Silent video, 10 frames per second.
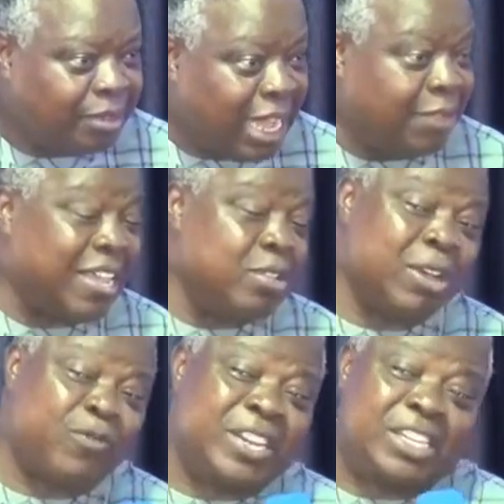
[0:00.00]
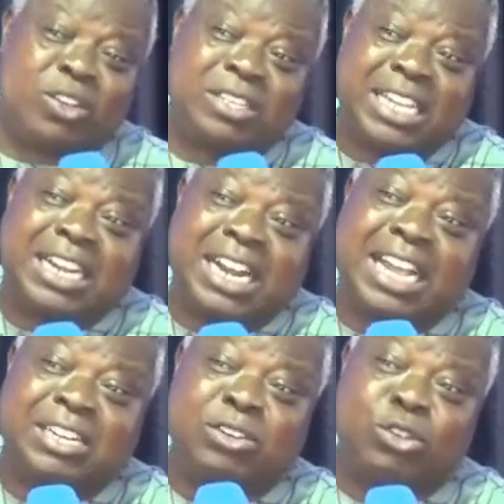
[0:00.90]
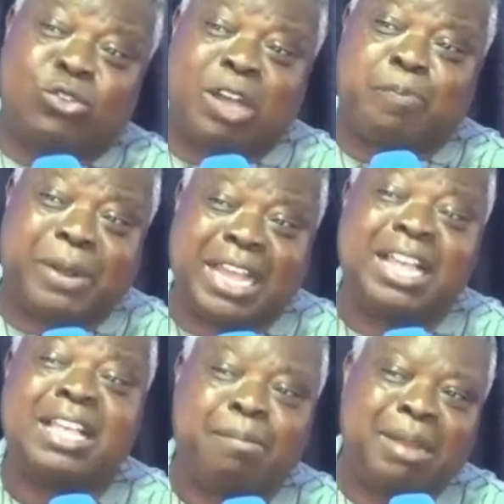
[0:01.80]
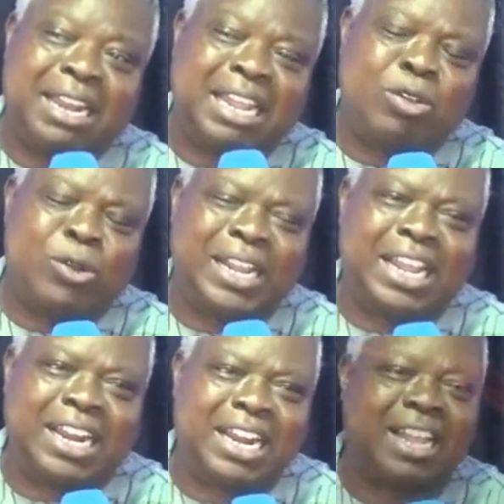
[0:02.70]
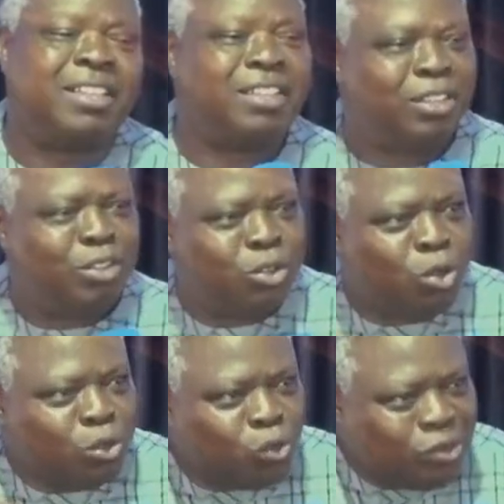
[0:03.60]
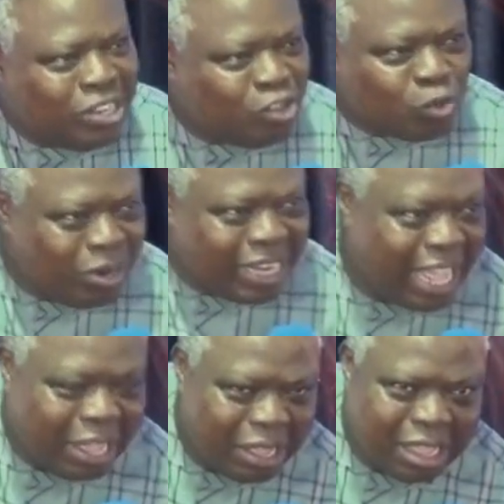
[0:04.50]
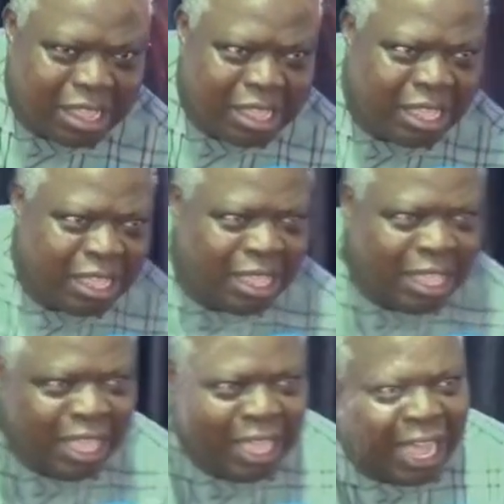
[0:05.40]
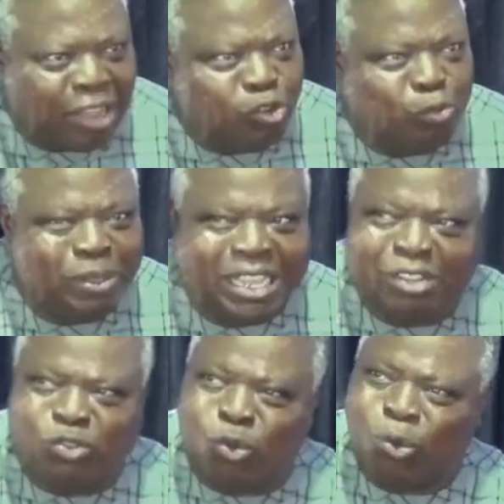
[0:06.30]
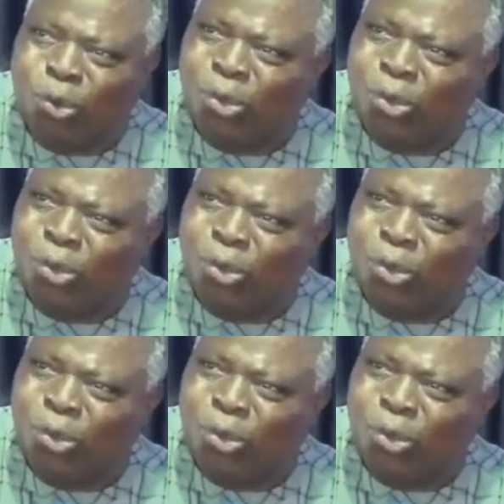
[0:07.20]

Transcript: After you have finished your general usual prayer, la la la la la la la, go to this one now, and you begin to